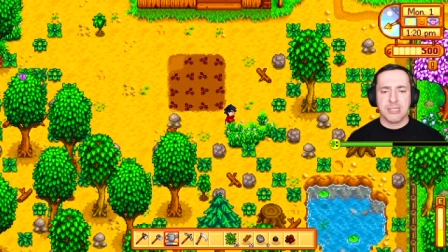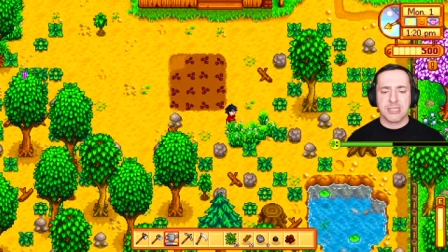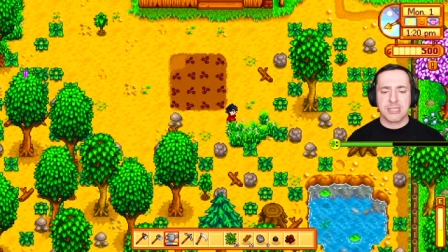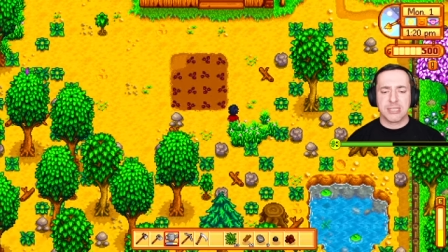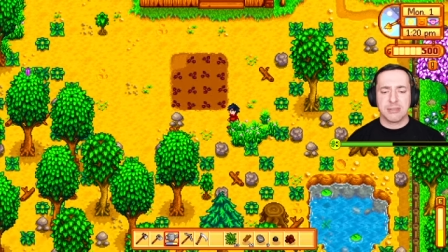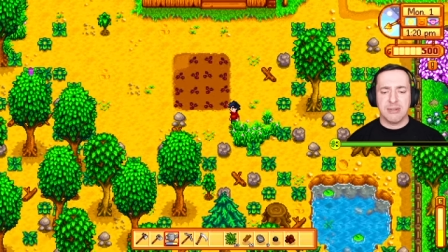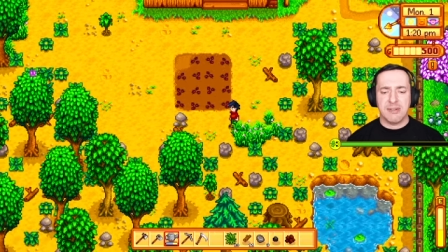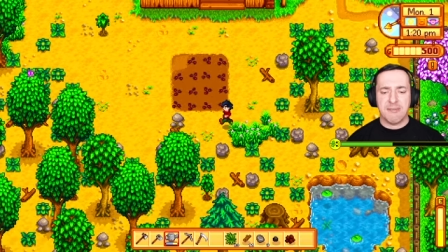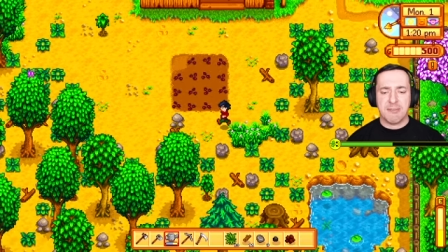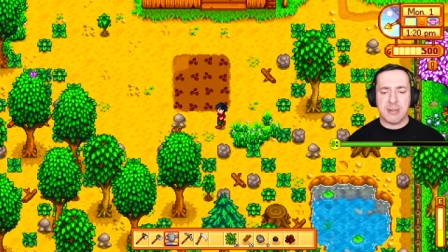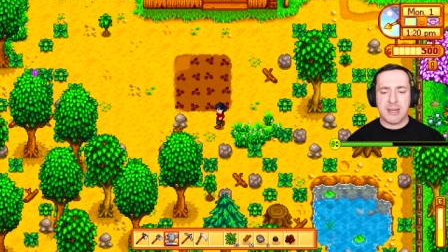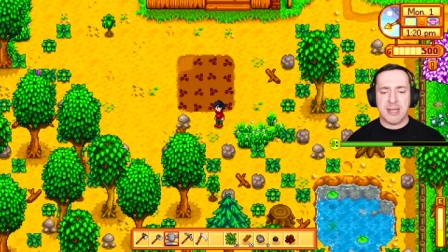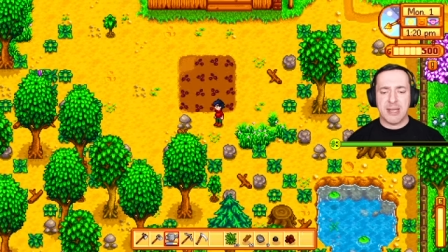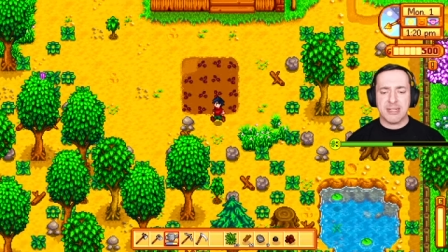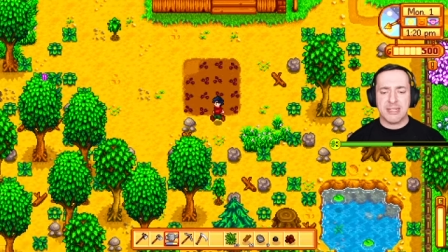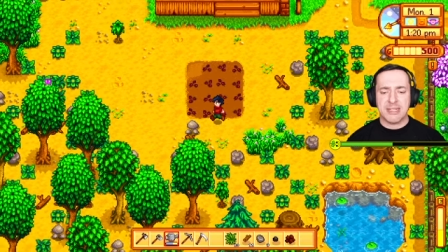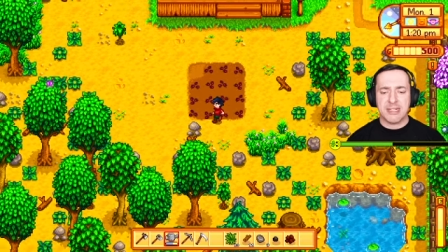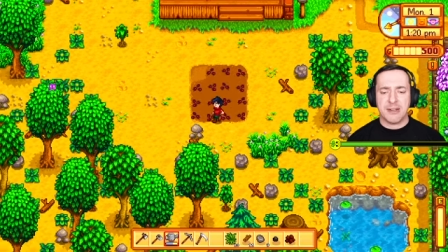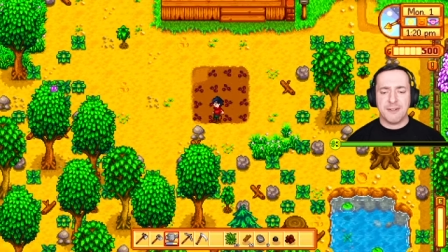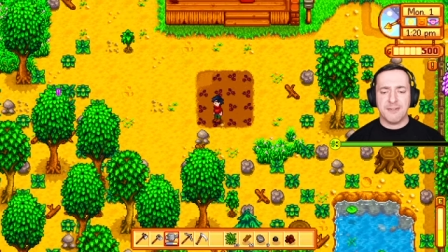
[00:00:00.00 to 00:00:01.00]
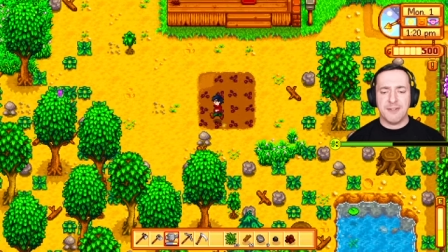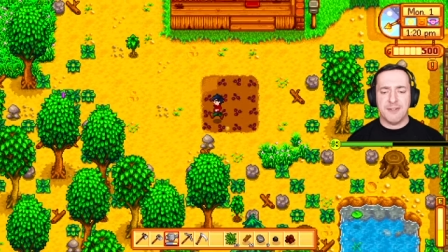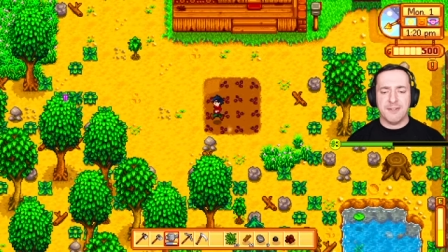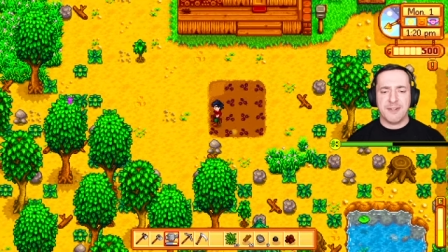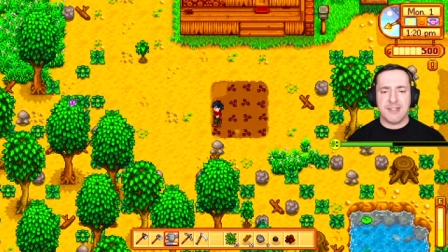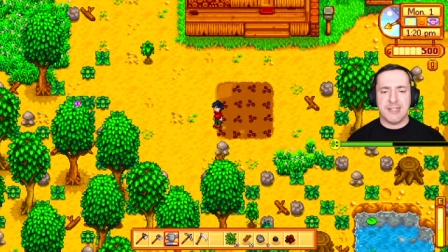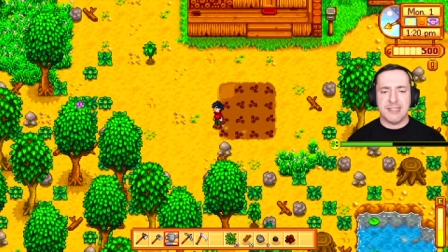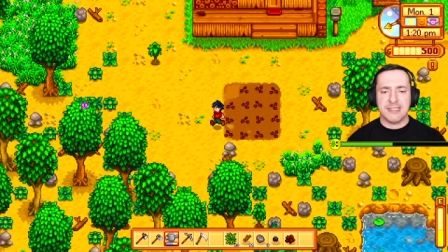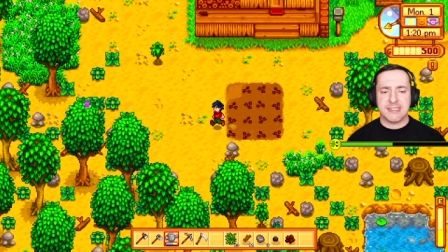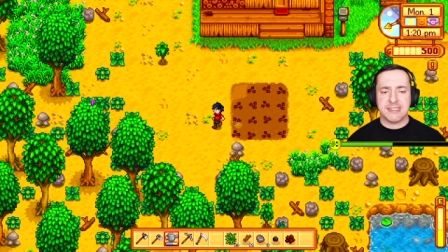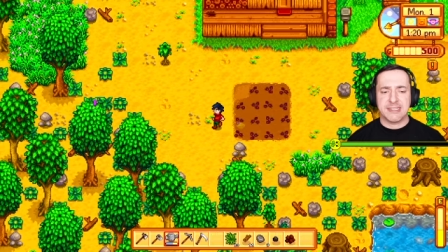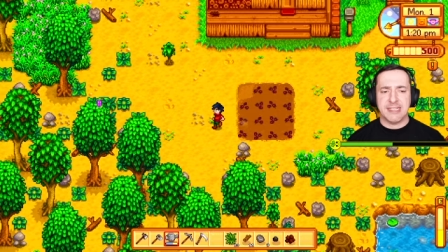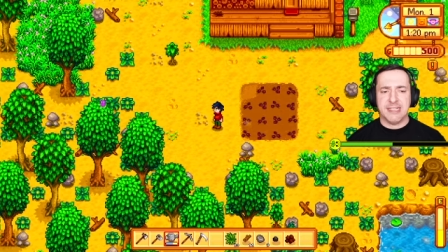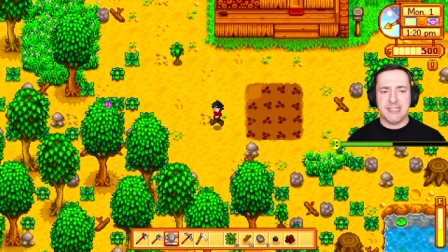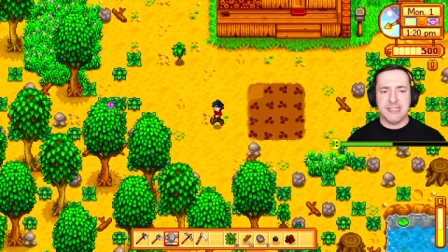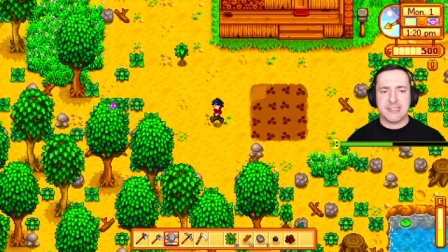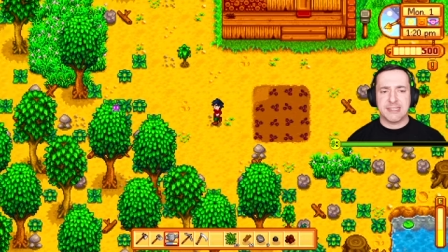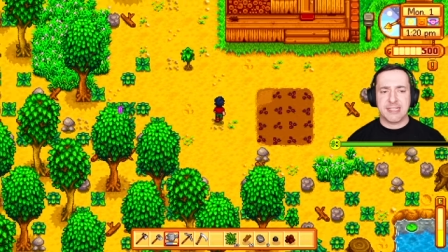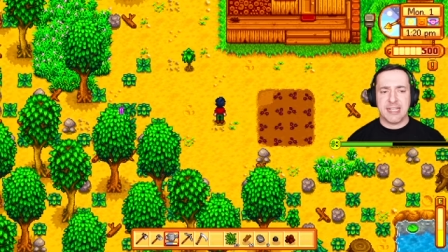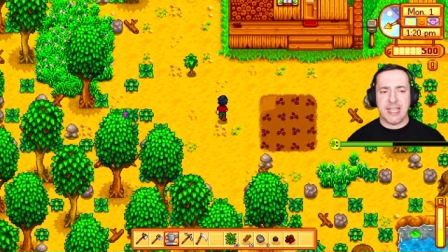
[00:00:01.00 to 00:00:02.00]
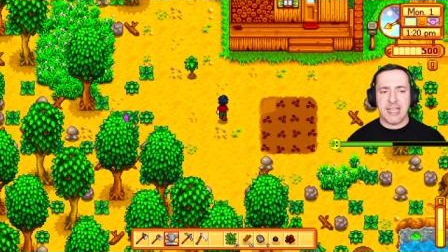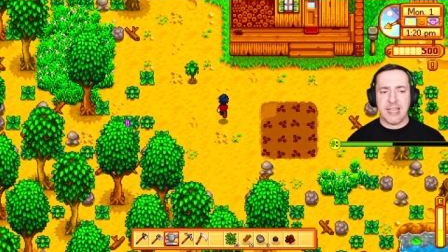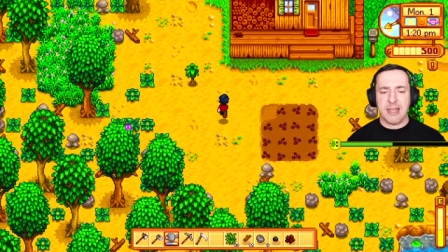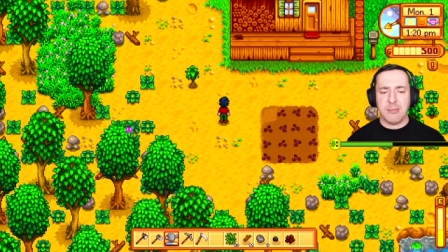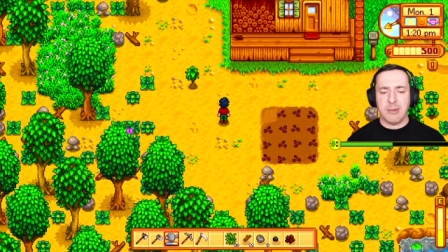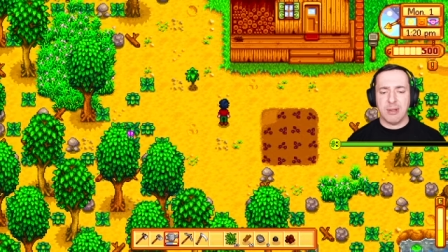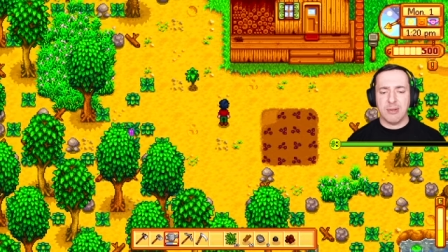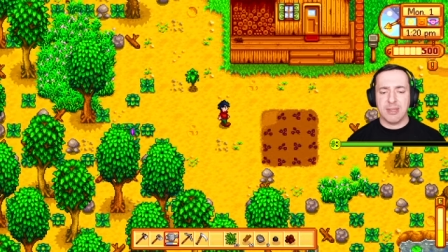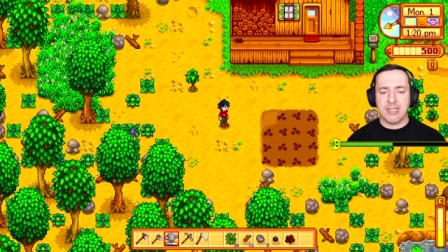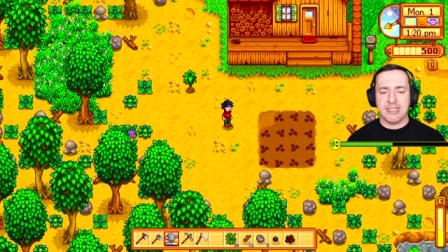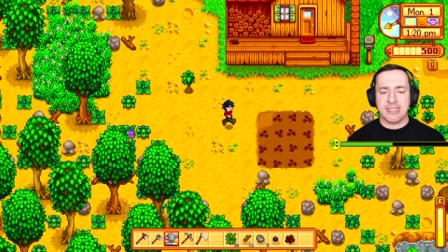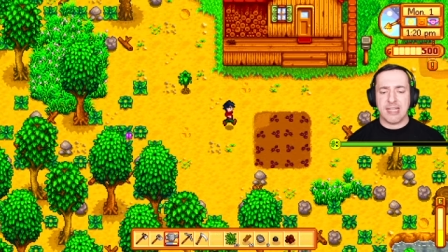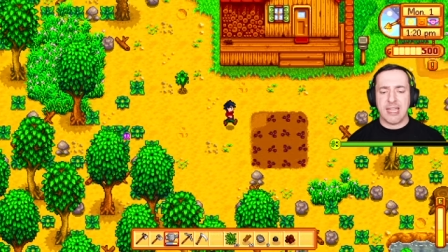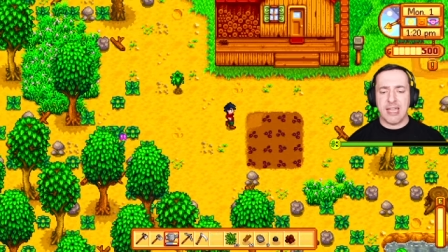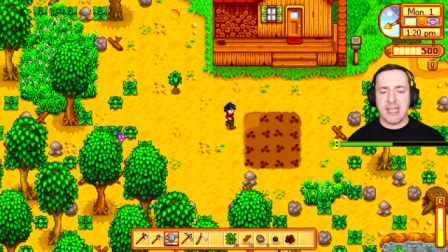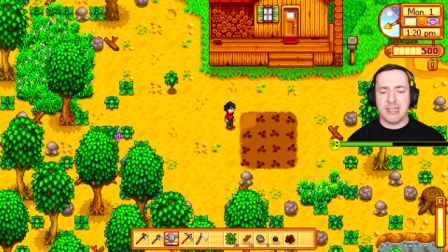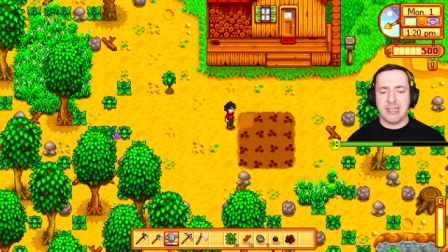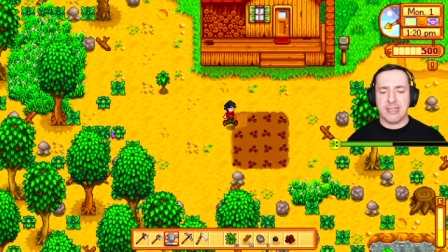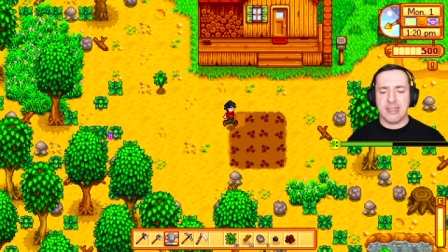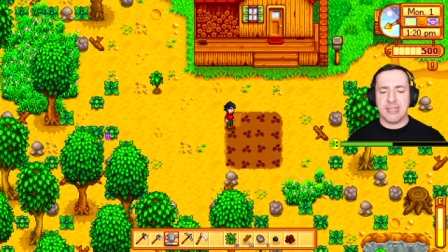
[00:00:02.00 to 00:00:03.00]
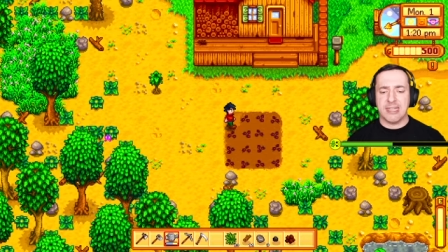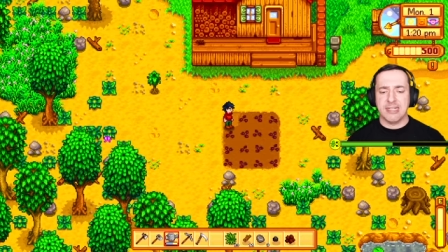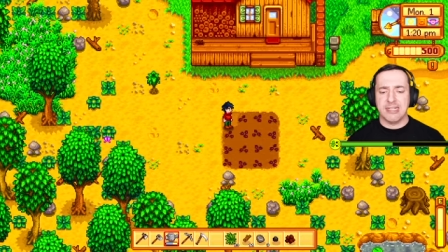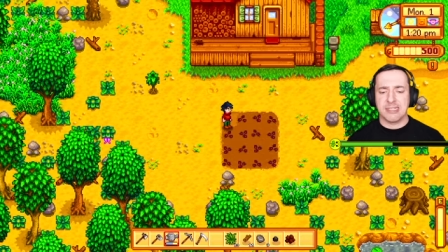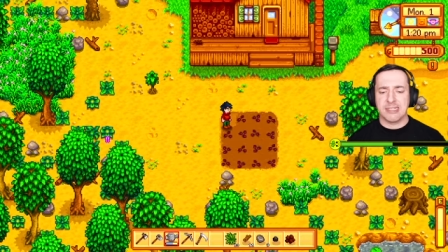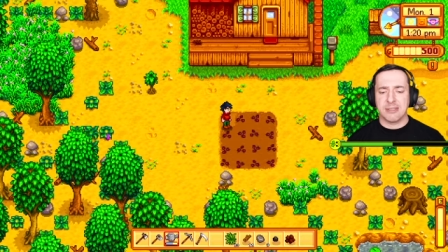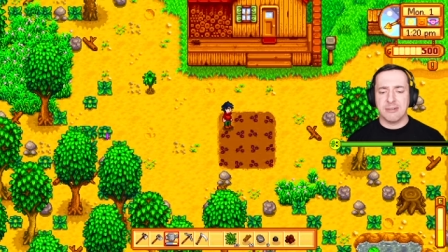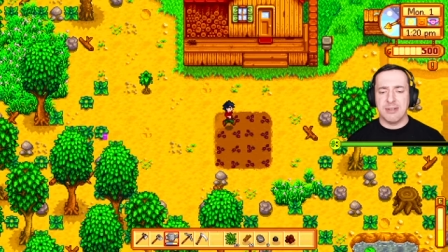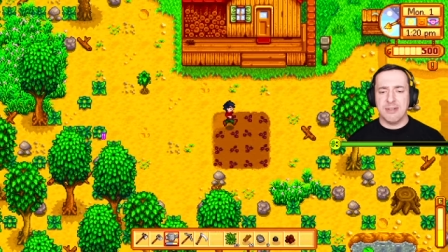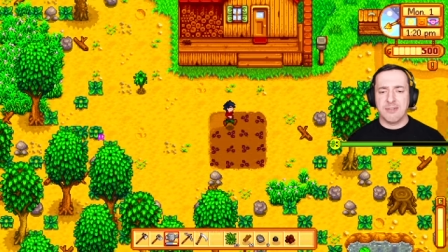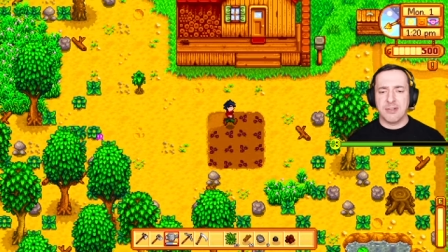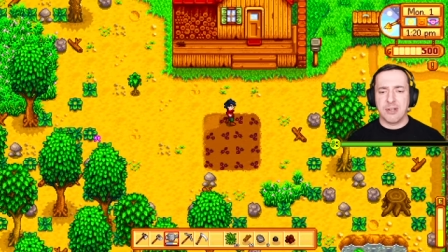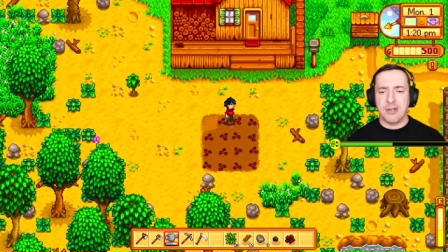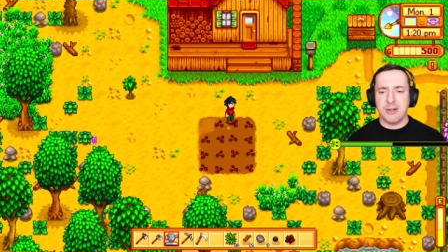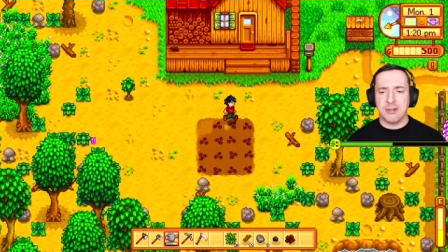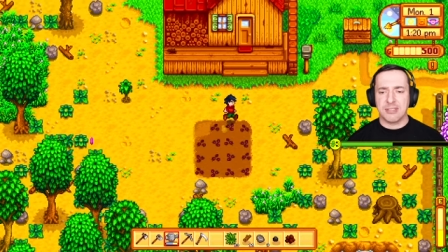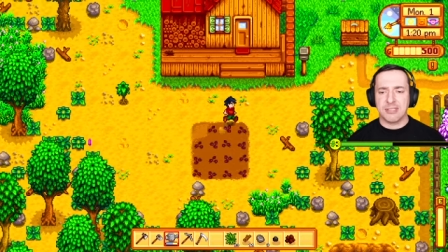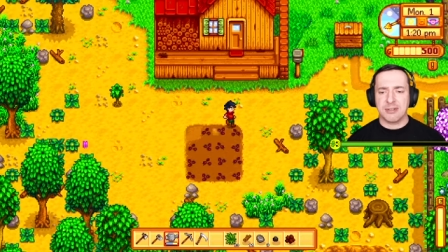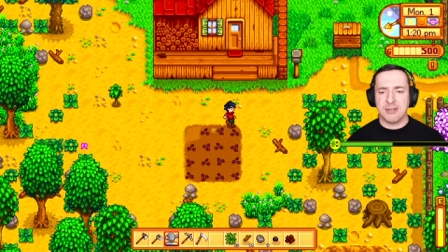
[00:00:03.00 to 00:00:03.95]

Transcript: So we've planted our 15 seeds there and we've got these other things that we've got.